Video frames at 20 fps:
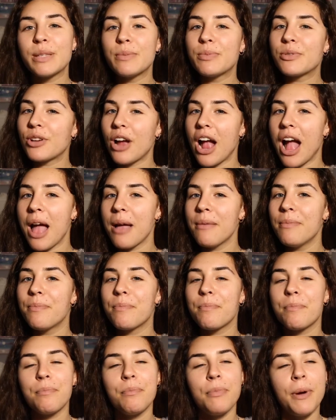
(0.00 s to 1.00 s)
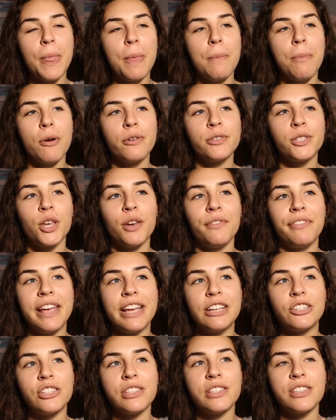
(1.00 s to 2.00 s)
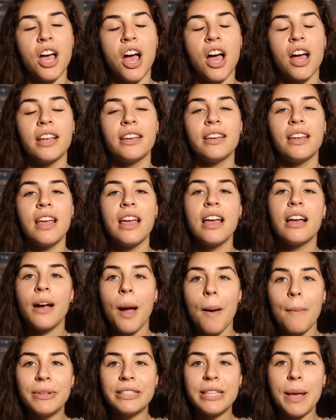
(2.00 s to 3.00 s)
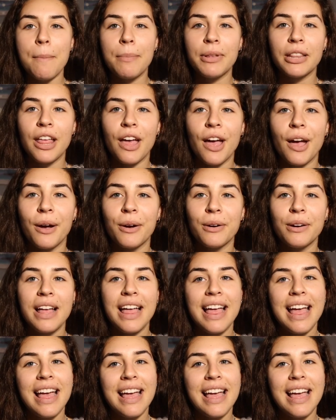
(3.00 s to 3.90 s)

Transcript: Subscribe, put the post notifications on, comment down below,